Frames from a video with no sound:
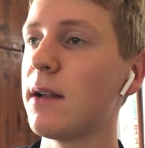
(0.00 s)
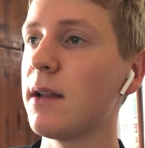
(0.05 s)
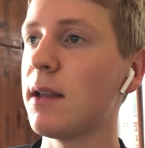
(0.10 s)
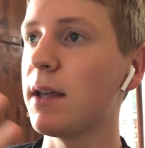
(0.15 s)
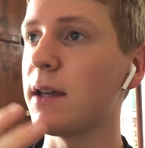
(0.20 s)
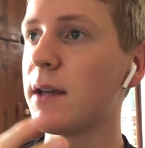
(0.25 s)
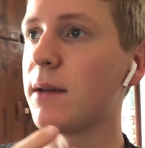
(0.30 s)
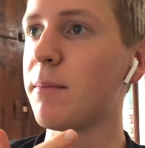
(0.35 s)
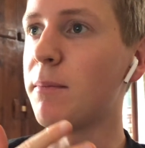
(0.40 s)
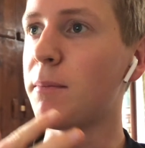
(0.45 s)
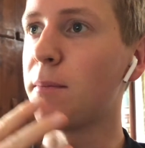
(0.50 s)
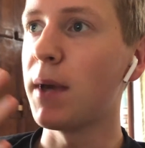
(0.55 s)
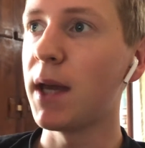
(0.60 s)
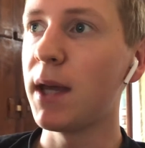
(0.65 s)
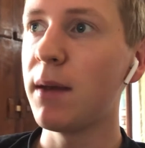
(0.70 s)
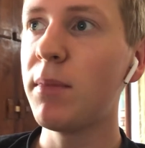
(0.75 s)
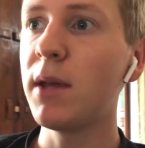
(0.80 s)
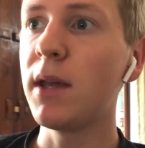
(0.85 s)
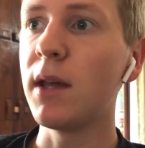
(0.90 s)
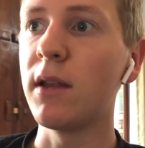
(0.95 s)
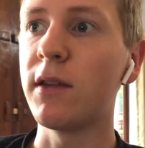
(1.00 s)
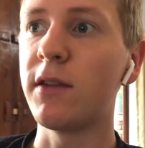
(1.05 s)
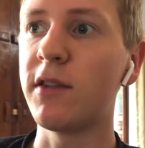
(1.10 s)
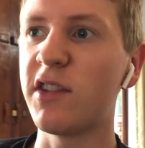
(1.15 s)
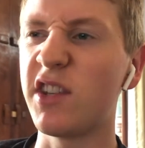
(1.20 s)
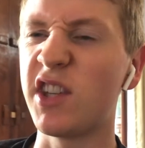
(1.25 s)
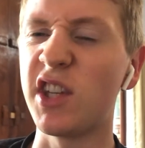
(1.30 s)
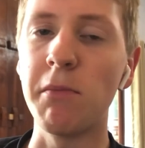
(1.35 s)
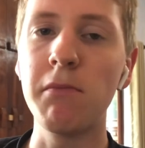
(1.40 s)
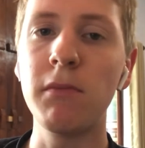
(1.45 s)
like maybe a
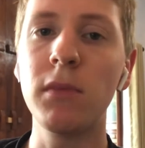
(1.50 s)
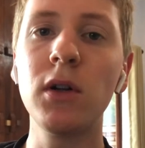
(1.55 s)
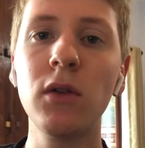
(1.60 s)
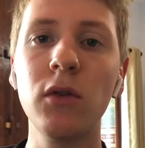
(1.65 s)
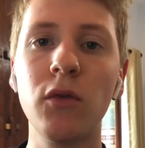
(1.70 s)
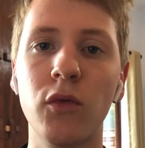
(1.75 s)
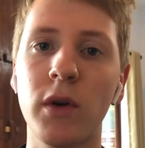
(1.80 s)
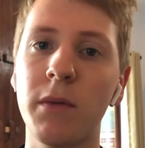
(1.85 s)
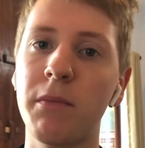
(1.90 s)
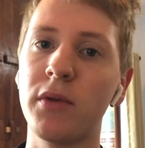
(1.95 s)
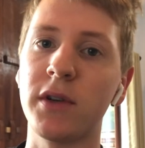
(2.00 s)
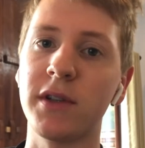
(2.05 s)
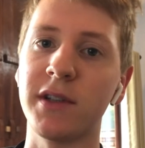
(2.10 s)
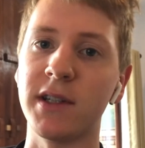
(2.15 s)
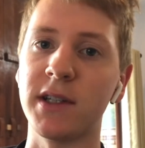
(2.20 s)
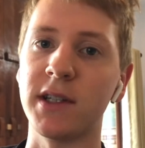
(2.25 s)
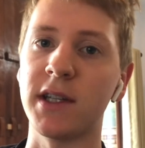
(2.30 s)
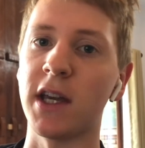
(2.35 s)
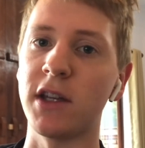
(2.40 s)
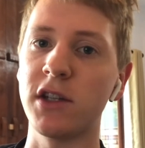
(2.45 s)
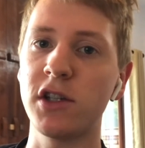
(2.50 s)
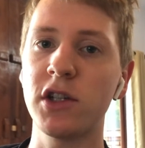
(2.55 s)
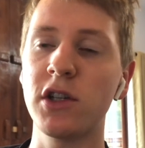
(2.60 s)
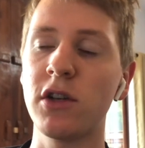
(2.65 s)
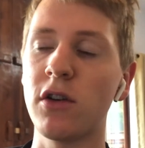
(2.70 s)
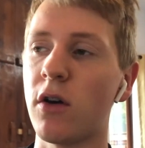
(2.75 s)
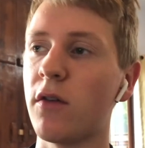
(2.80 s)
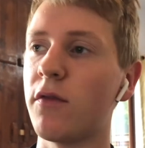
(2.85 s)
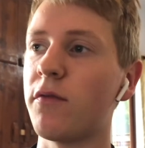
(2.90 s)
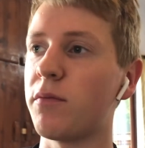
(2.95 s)
symbol
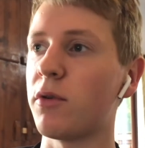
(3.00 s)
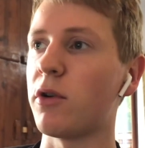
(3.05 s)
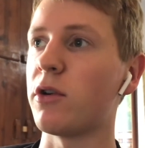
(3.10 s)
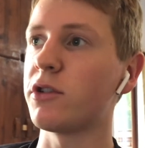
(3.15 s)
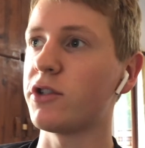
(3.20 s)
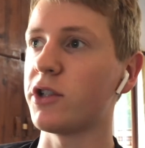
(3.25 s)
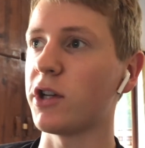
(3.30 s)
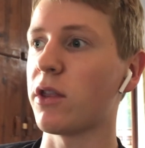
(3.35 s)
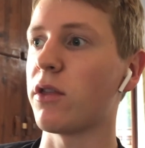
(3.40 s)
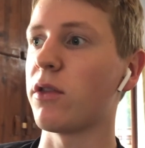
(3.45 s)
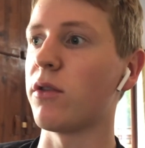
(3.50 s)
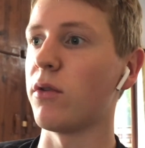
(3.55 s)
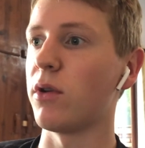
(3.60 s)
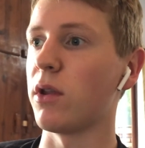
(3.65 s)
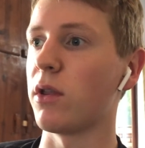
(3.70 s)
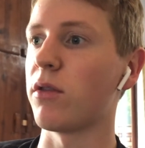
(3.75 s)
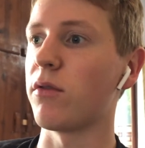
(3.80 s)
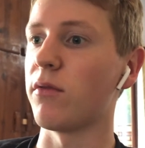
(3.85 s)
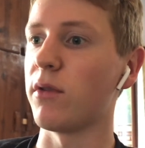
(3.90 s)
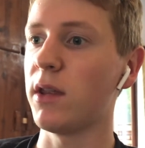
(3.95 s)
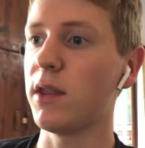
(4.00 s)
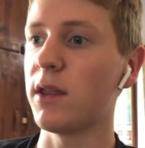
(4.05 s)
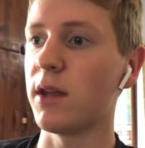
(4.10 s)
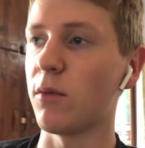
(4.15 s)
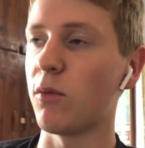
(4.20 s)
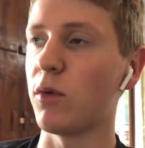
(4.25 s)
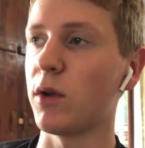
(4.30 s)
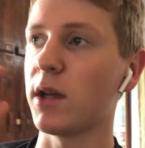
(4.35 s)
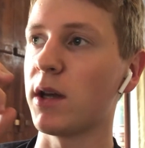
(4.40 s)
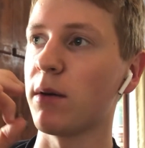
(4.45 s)
representation of Project 33
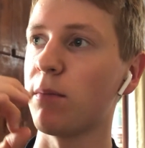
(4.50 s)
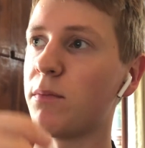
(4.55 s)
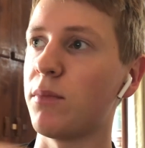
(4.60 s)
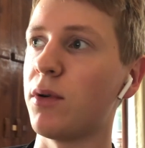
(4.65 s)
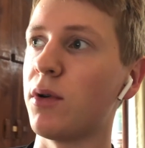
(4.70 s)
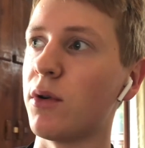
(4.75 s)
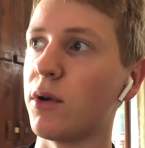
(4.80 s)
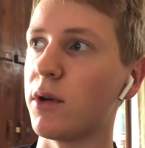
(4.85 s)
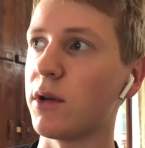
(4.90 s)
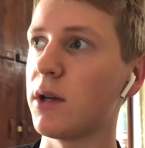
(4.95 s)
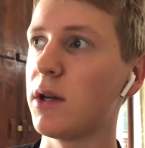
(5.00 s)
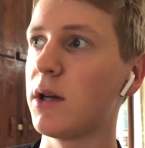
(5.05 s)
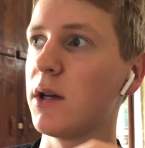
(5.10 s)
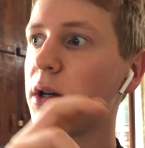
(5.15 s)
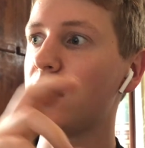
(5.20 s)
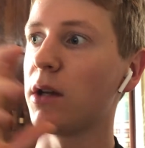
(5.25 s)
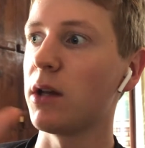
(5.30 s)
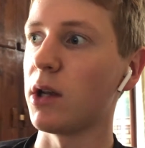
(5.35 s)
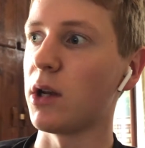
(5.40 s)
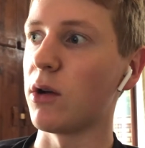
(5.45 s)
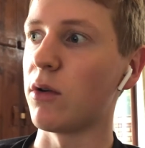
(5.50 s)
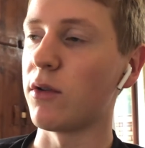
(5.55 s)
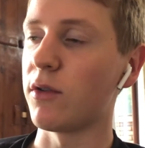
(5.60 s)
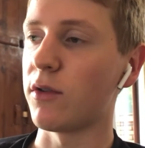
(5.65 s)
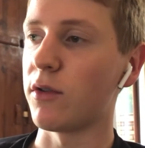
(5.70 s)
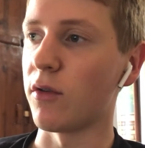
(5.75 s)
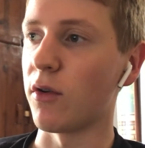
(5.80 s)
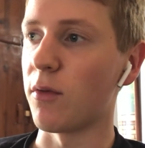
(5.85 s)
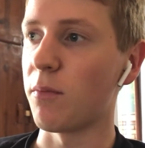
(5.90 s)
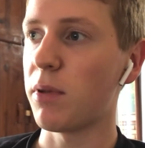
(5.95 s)
that we can put, you know, in
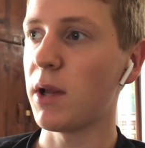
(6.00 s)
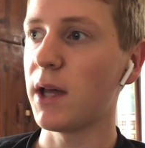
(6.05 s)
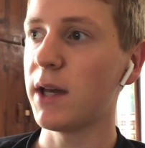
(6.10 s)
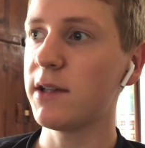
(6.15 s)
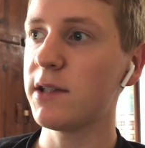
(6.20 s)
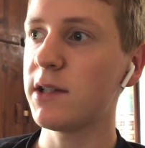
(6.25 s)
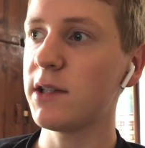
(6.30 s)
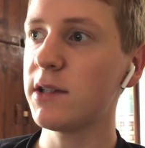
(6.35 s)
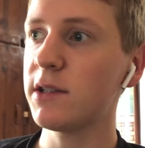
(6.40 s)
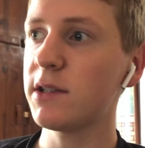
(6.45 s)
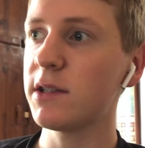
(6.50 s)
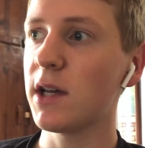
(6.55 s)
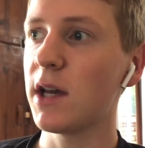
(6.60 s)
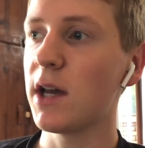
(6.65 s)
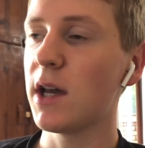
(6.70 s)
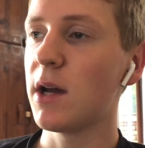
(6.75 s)
certain places.